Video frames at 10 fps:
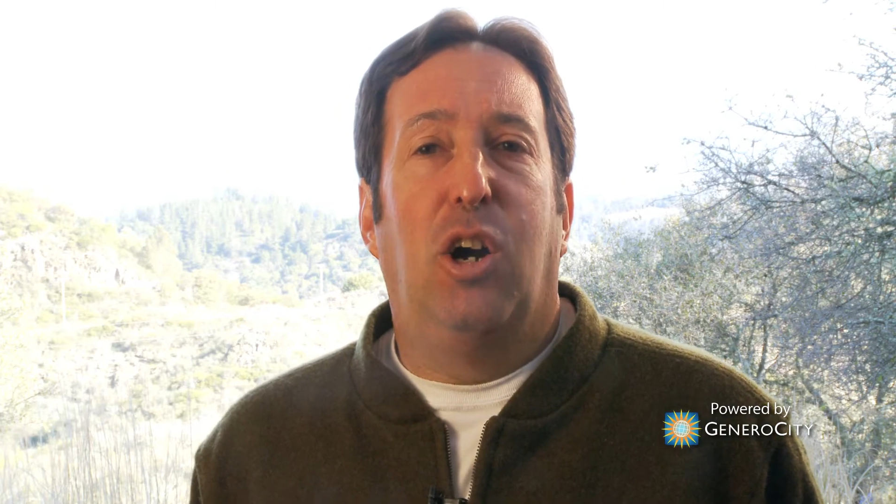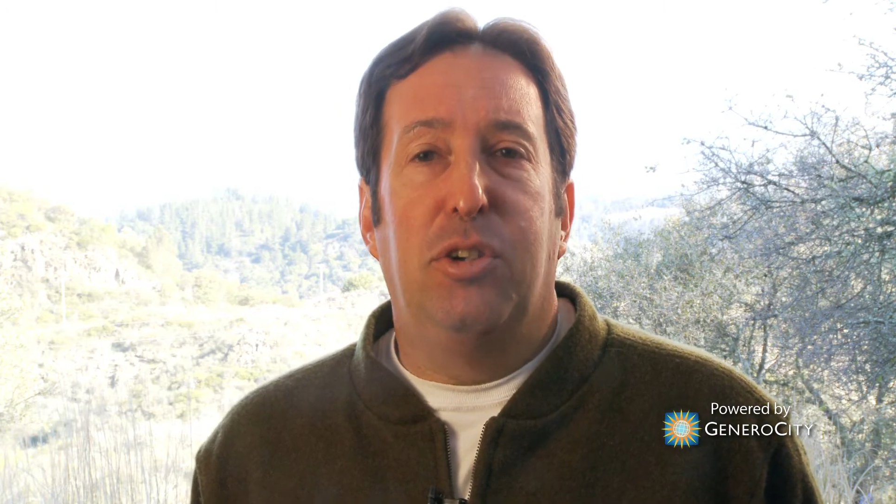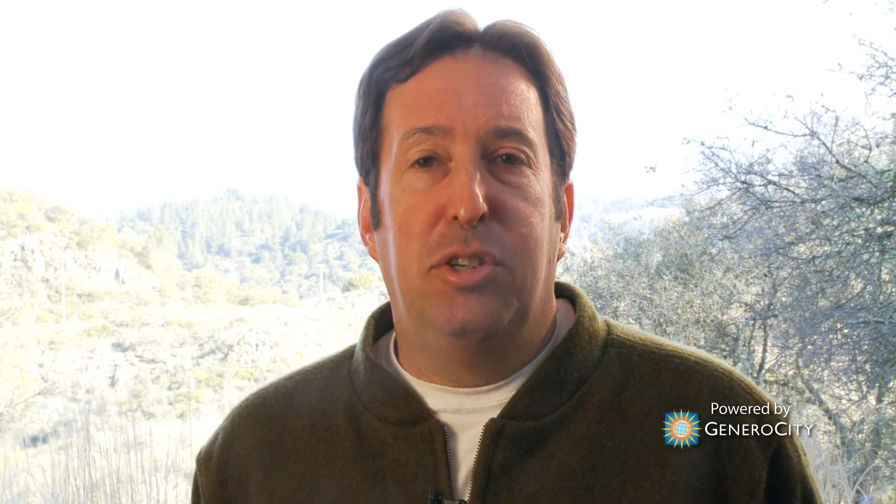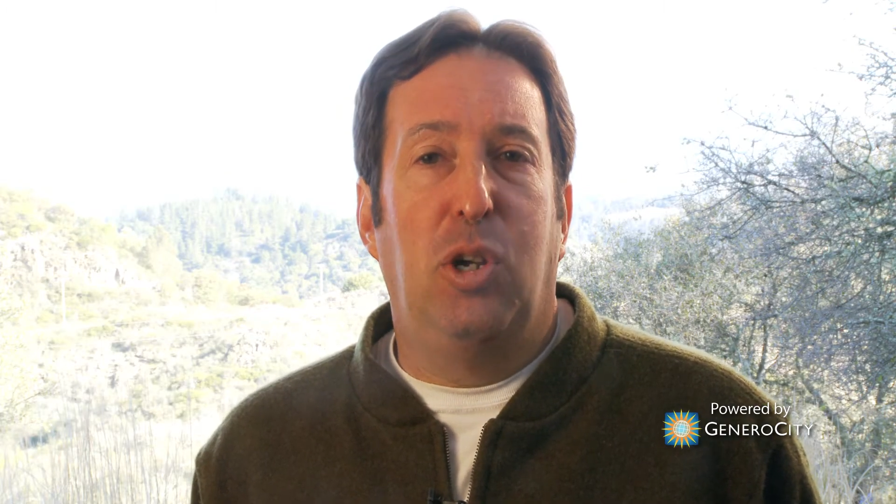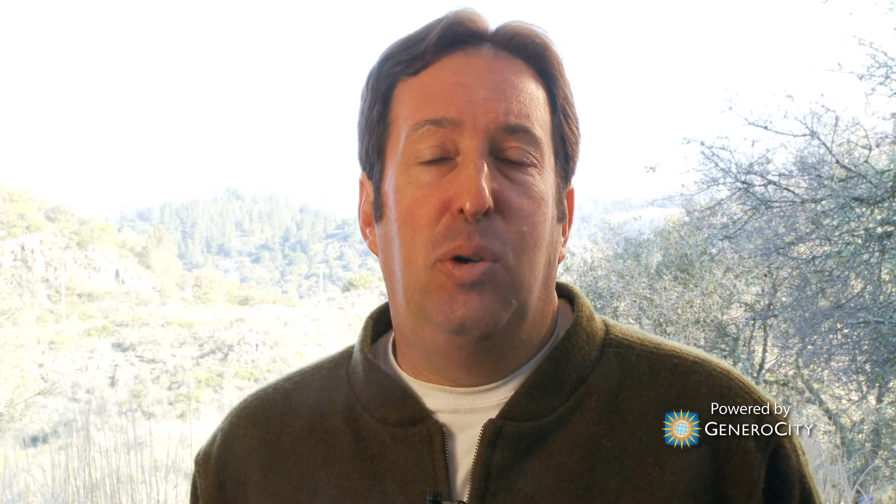
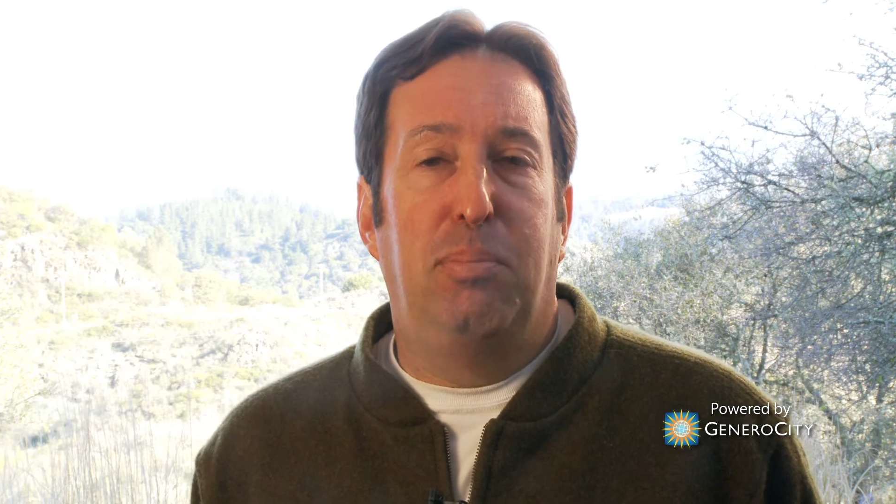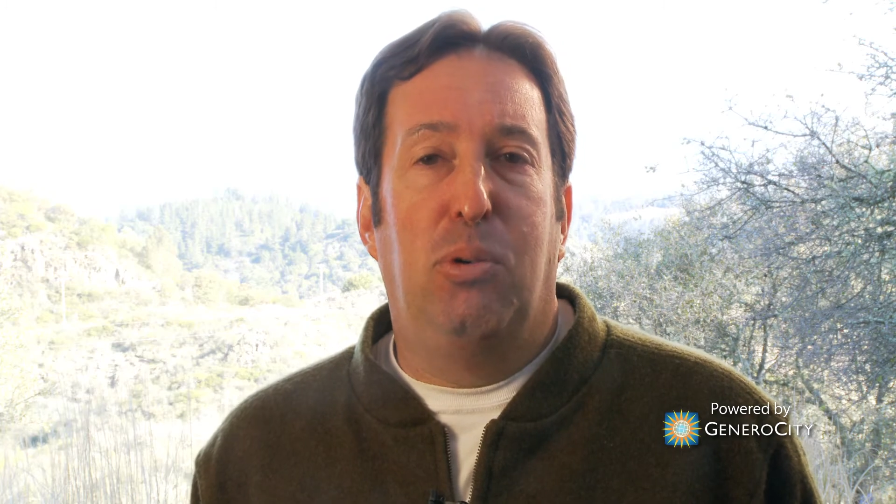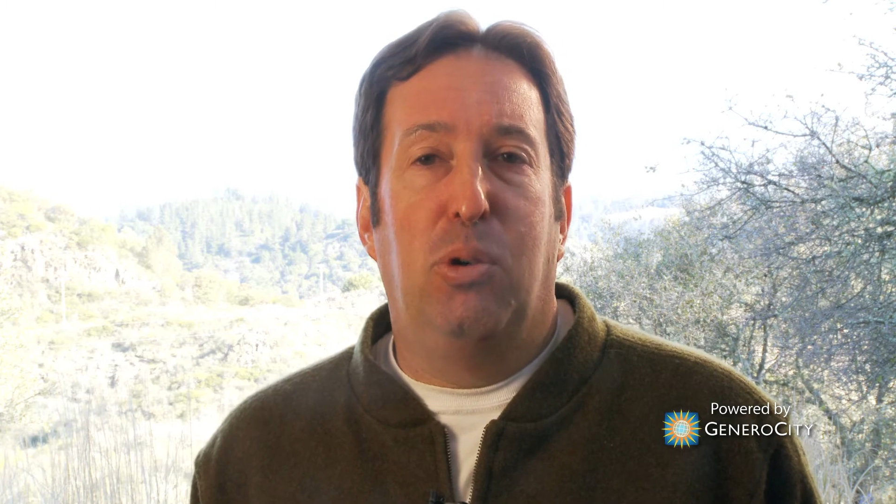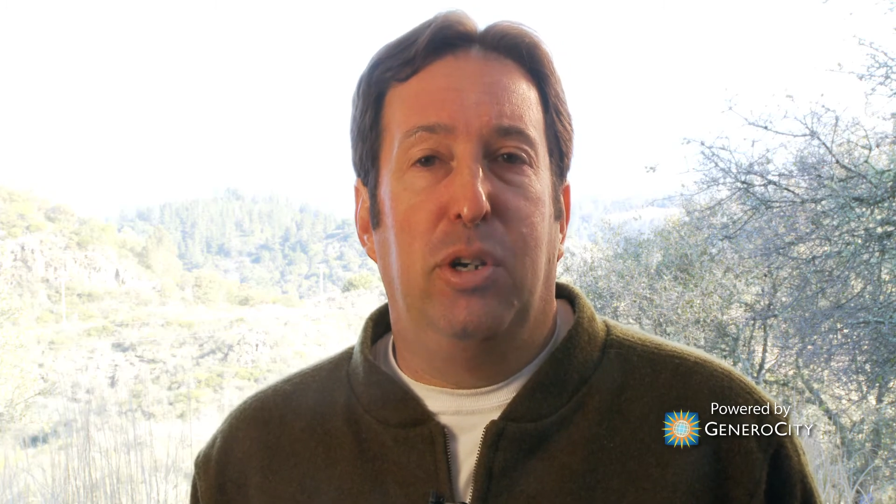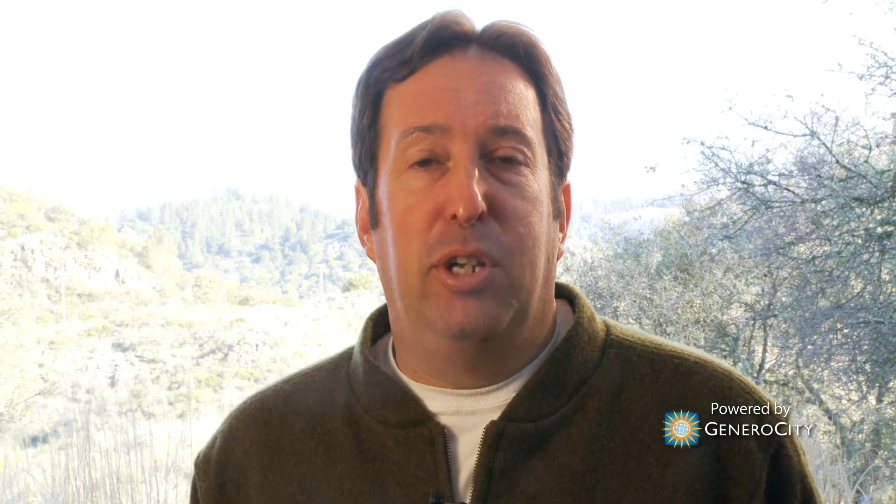are so
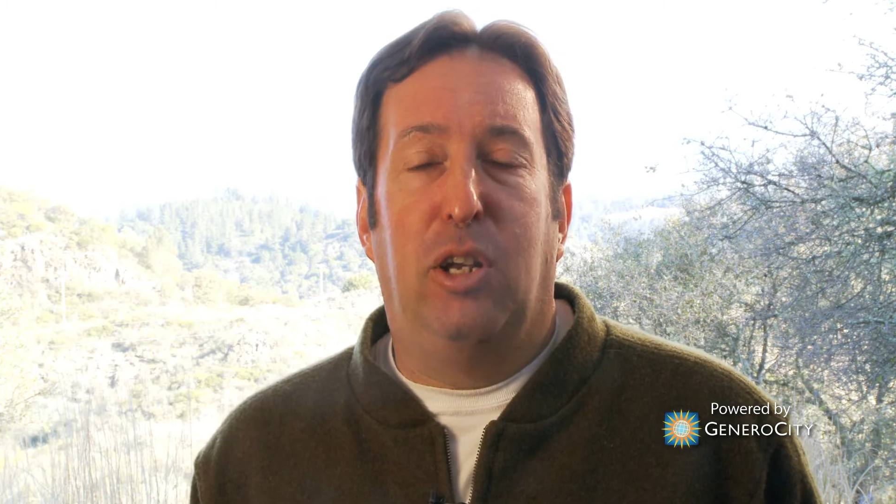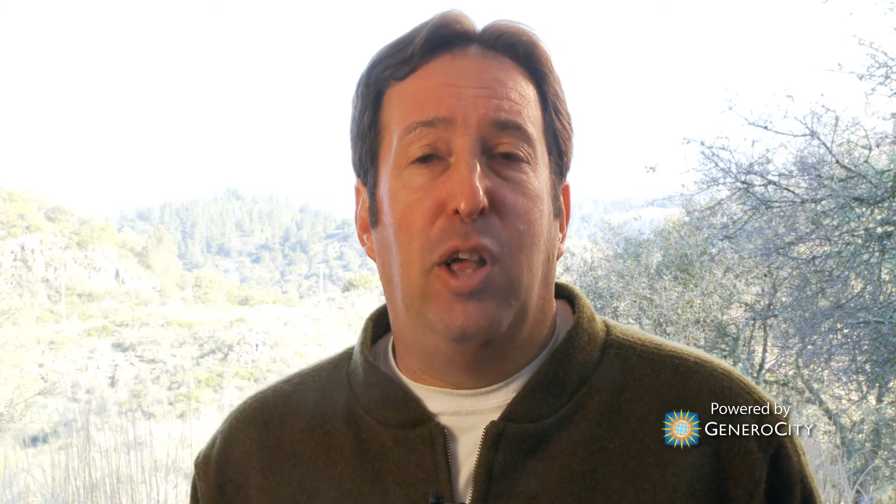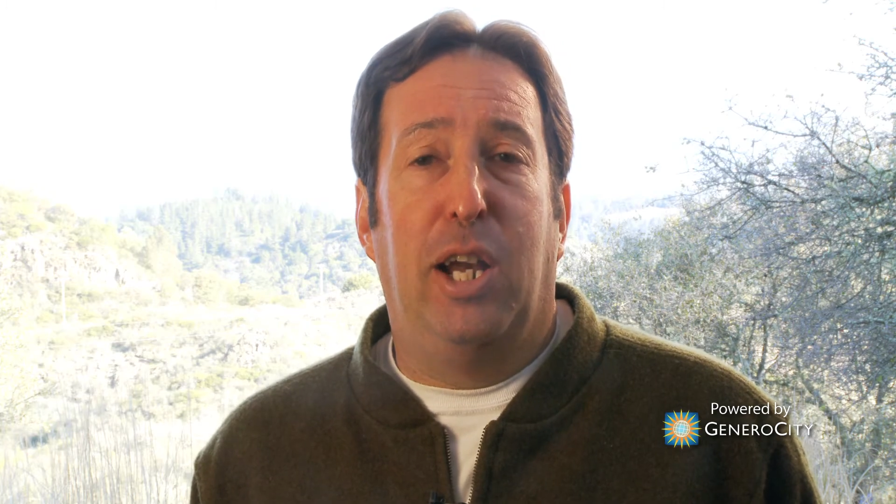important on a lot